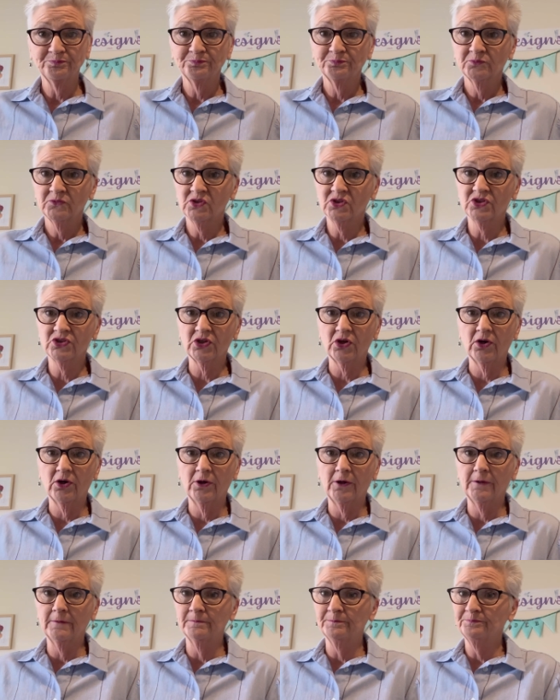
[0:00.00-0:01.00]

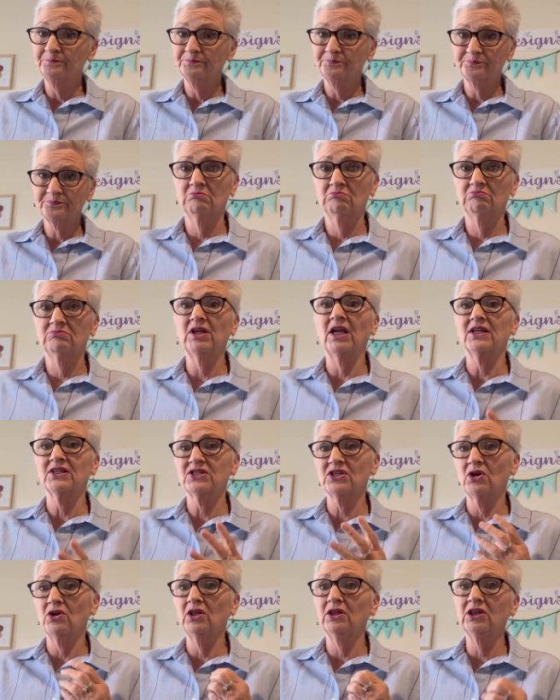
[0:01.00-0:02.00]
So, yeah,
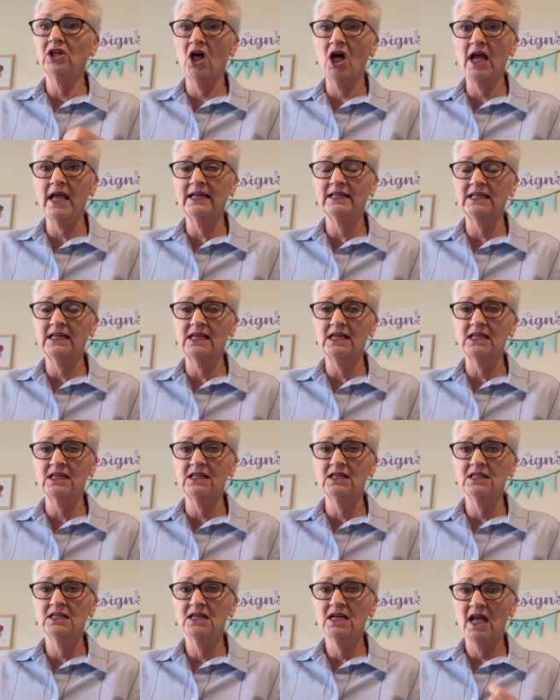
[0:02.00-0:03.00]
so
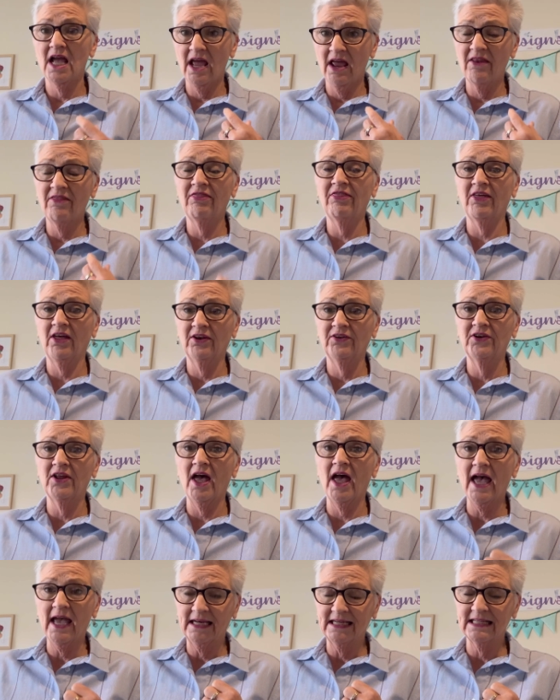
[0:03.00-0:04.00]
lightning and
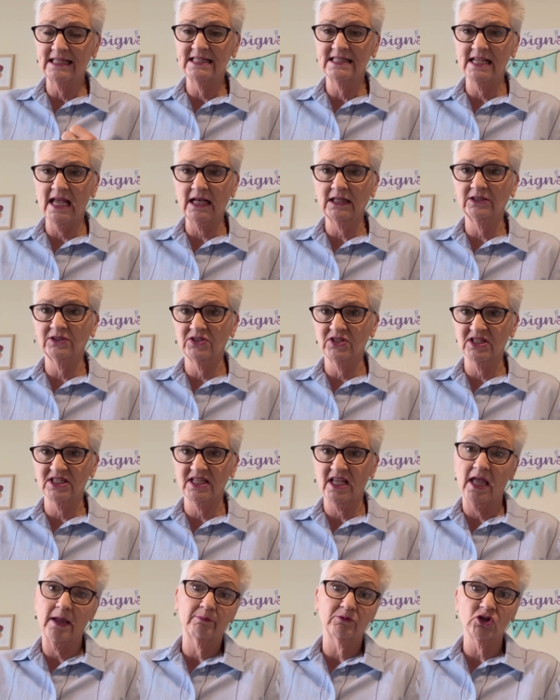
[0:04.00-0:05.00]
thunder at exactly the
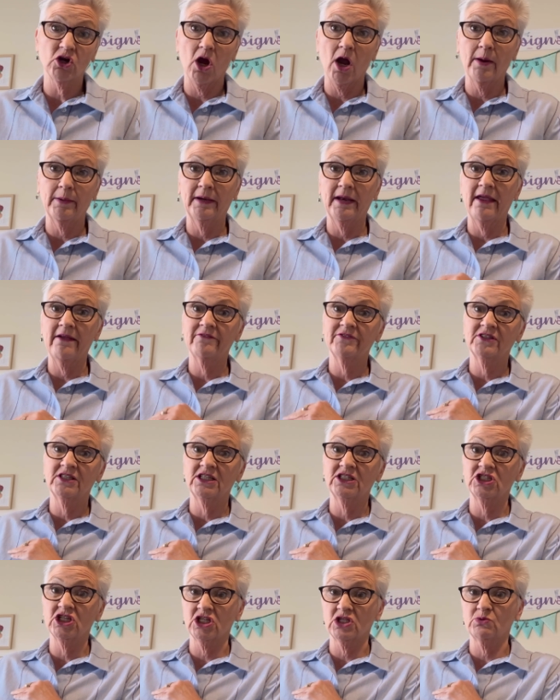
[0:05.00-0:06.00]
same time, and
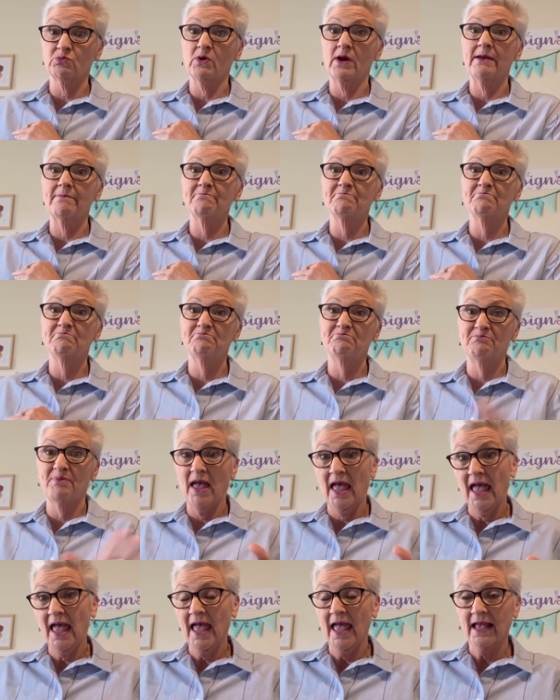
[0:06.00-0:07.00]
everything just went
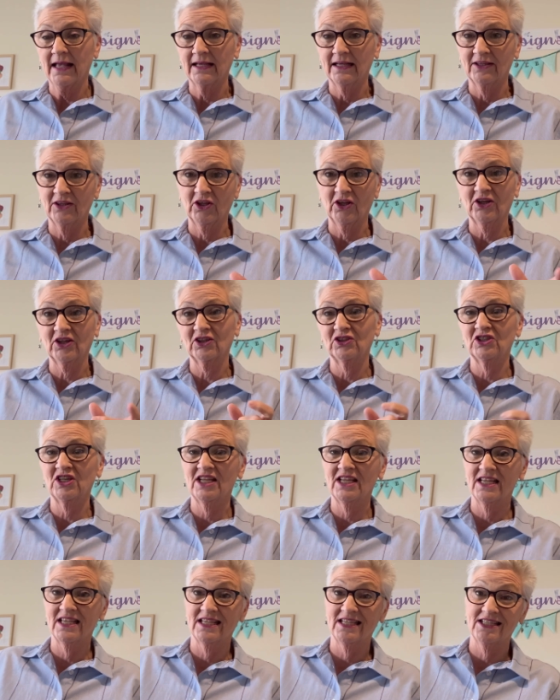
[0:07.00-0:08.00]
bang, and I could
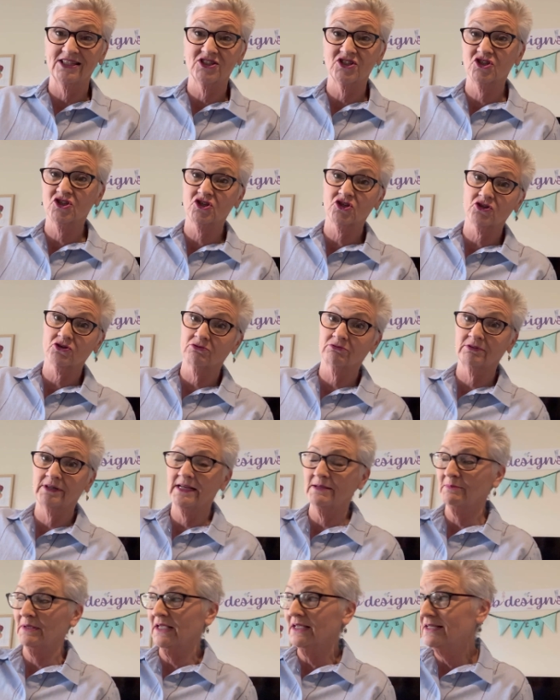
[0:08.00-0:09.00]
hear kids
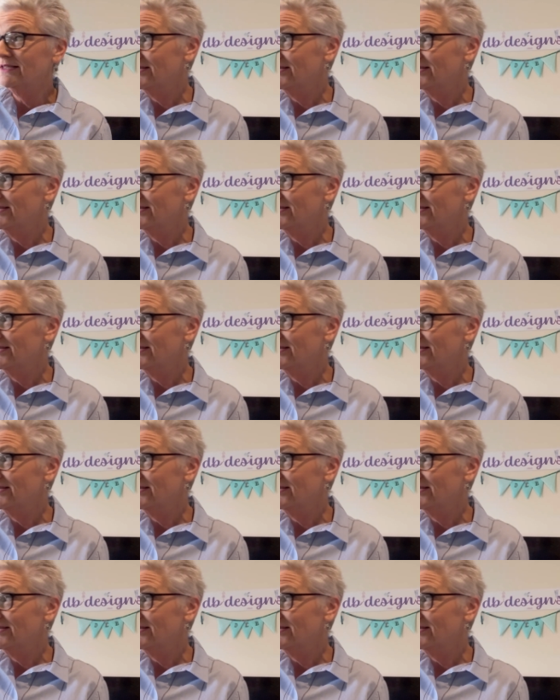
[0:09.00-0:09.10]
screaming.